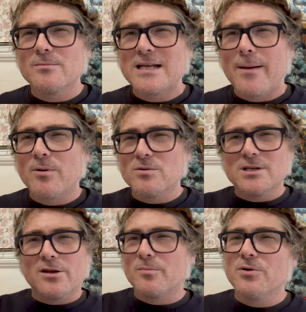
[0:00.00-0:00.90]
Tappert was the
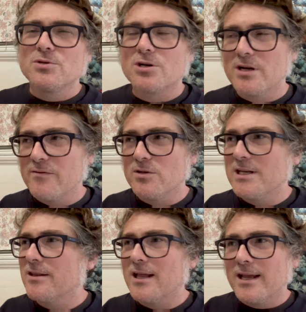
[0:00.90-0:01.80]
other producer on Evil
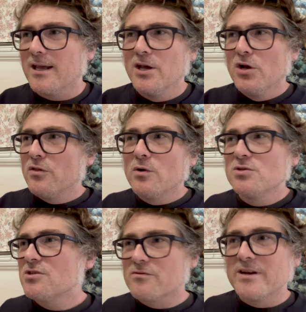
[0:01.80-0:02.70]
Dead. Like,
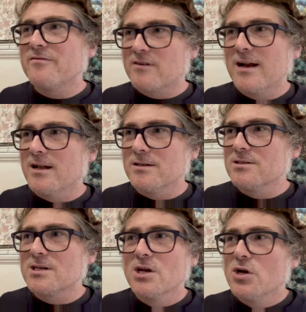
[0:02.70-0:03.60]
those three
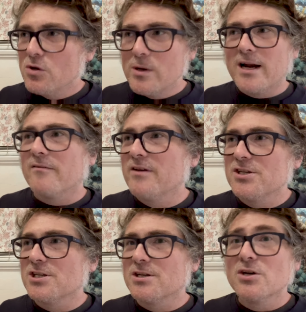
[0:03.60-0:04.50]
friends who had a vision,